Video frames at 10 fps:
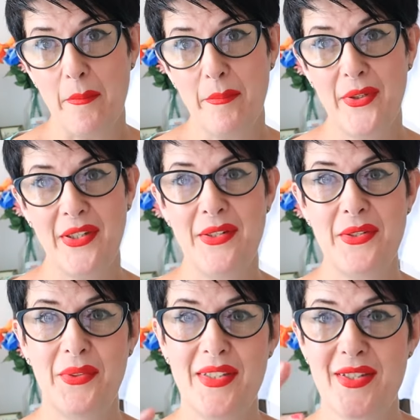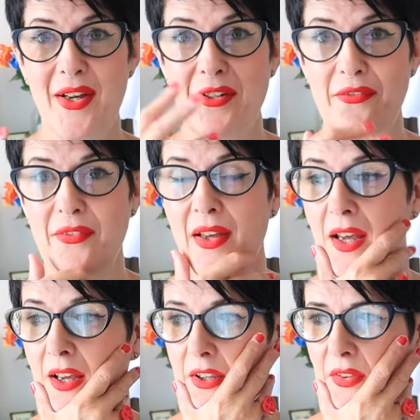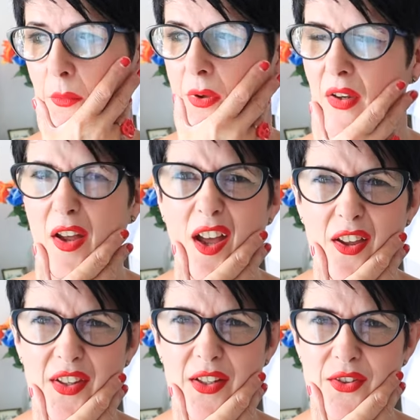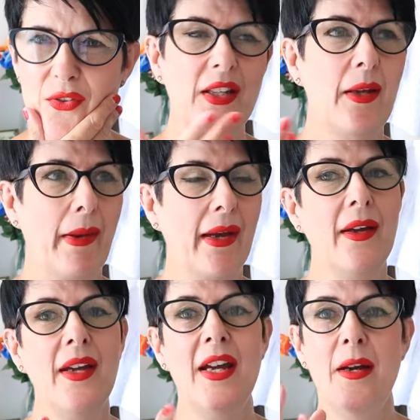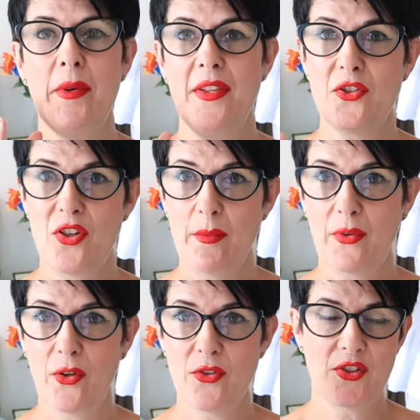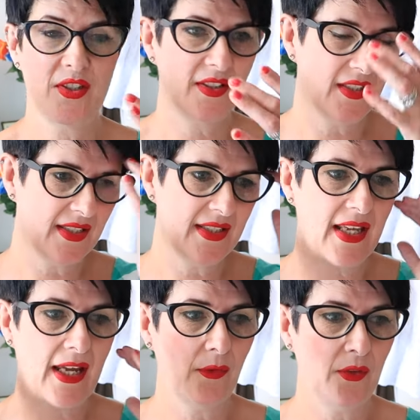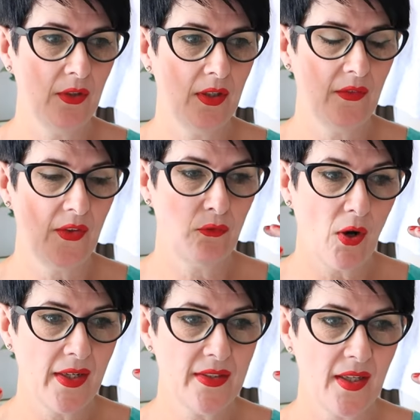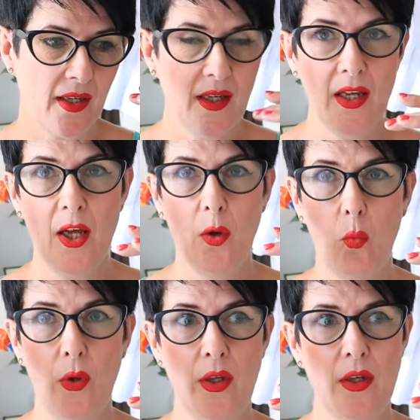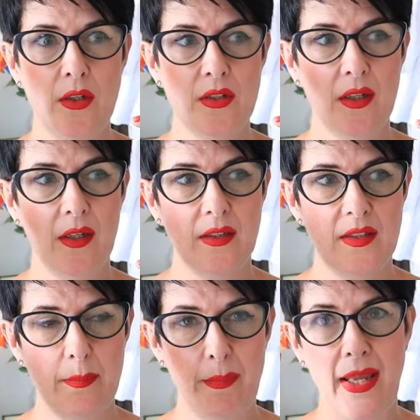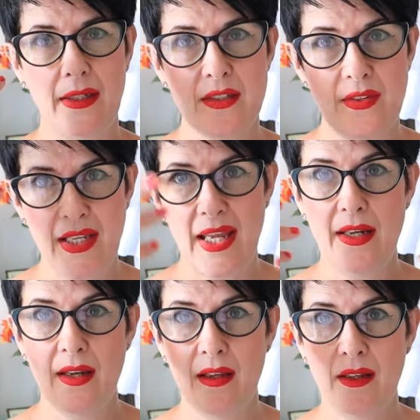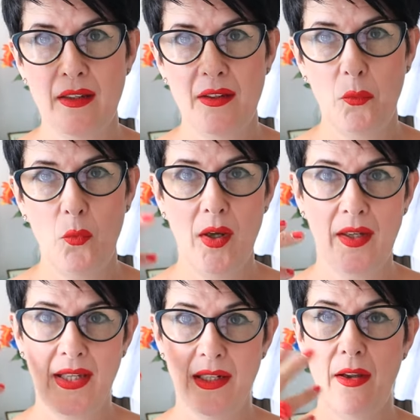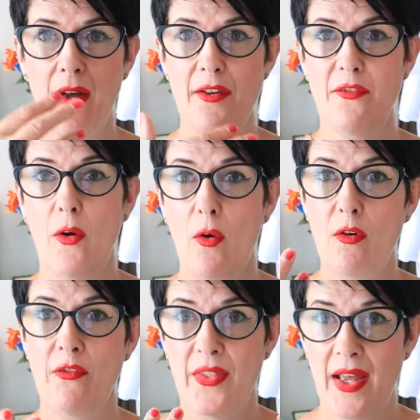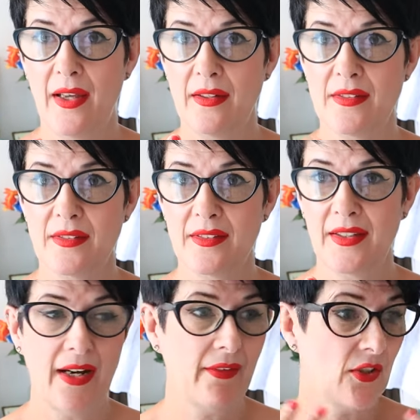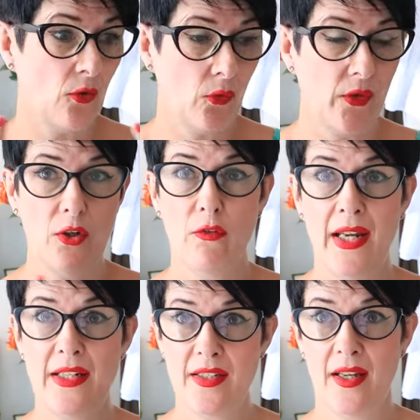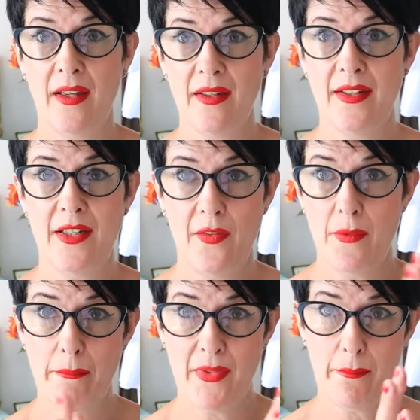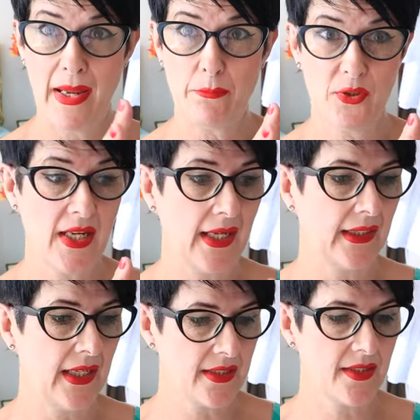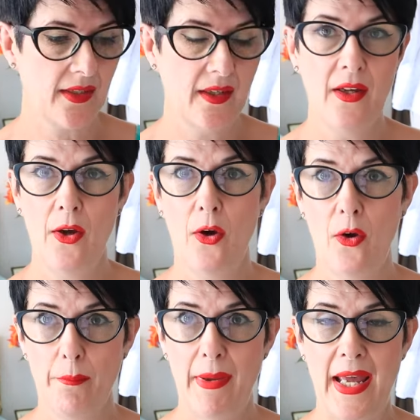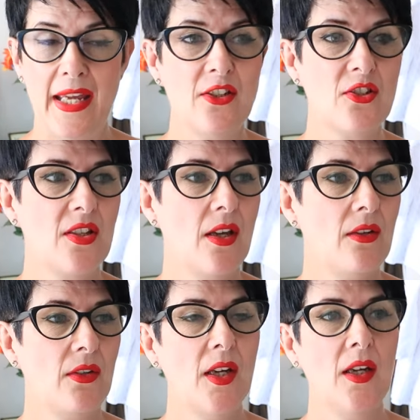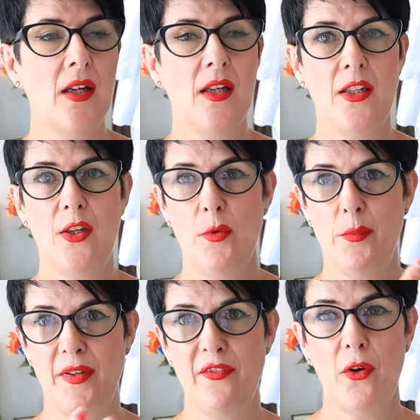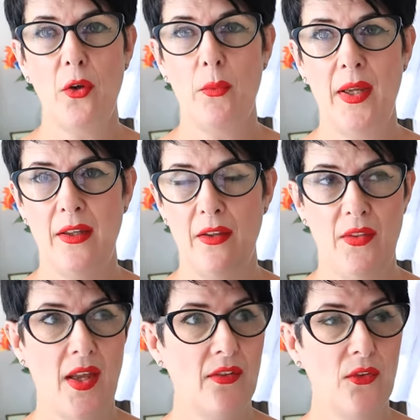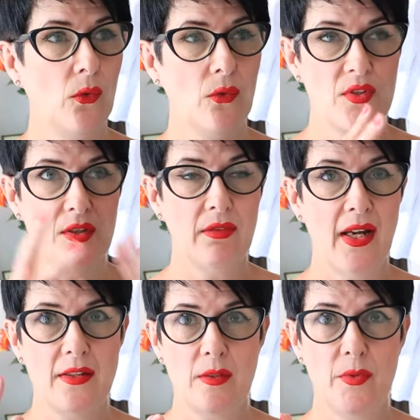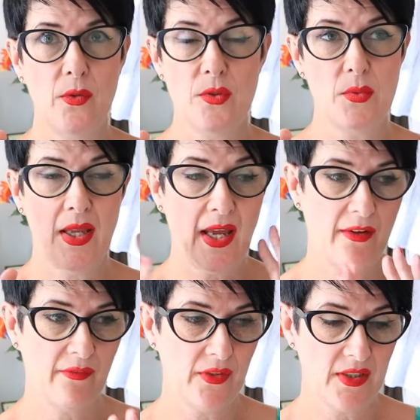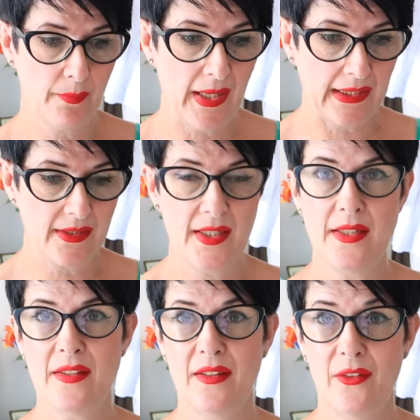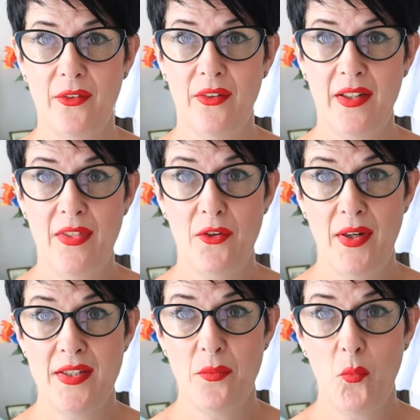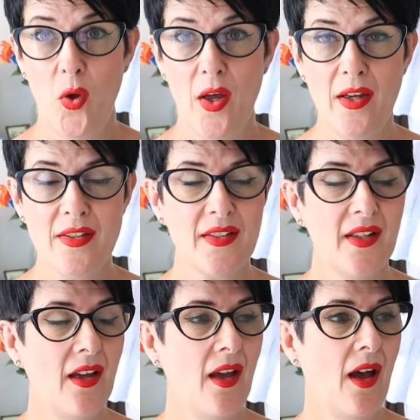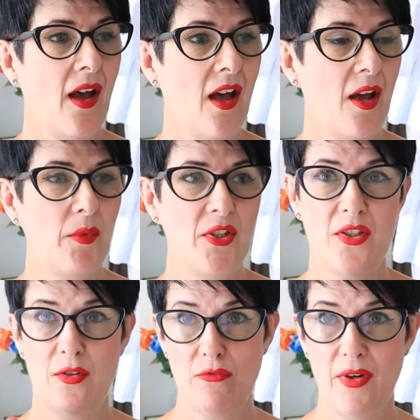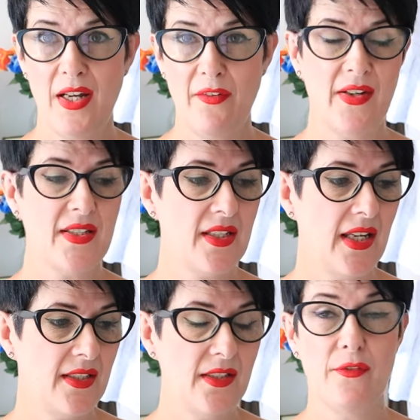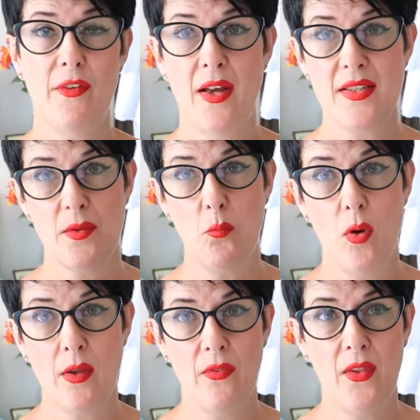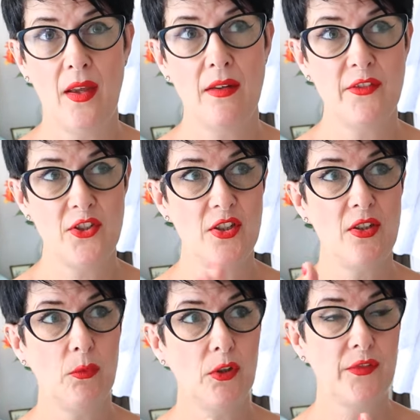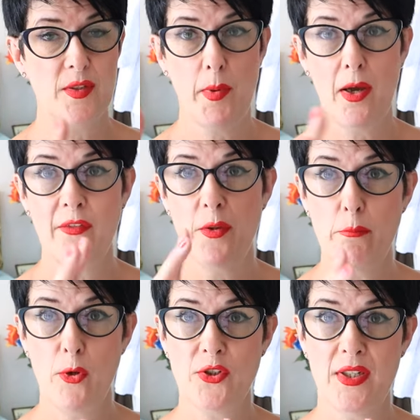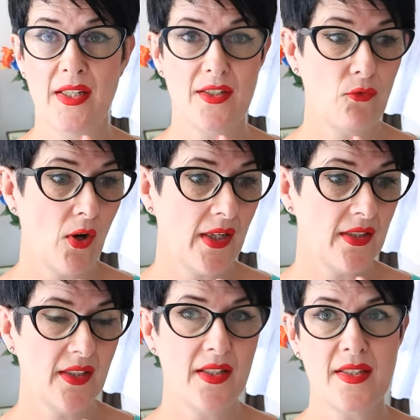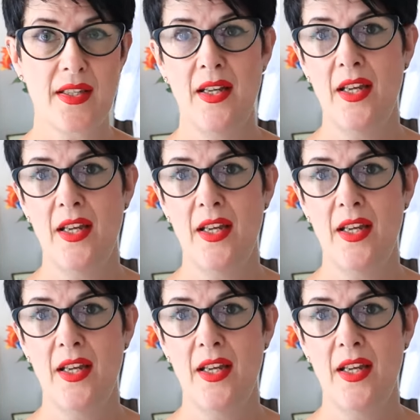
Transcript: put you to one side if you think, what on earth are you talking about? But the stream of consciousness is how the writer would depict the inner working life of that character or the narrator, you know, the main protagonist on page. So you would be following their thoughts, the random thoughts we have depicted in the written word, which is a really fascinating device, and one that Virginia Woolf, as part of the modernist writers,